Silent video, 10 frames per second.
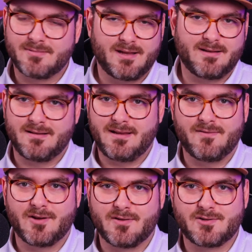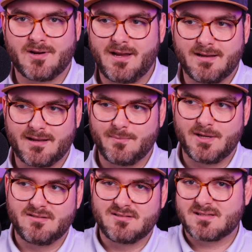And even on the train, it can
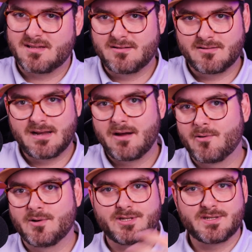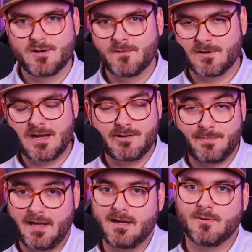be just under an hour or just over an hour,
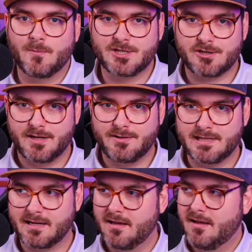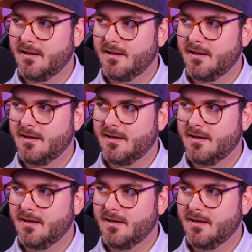depending on which train you take.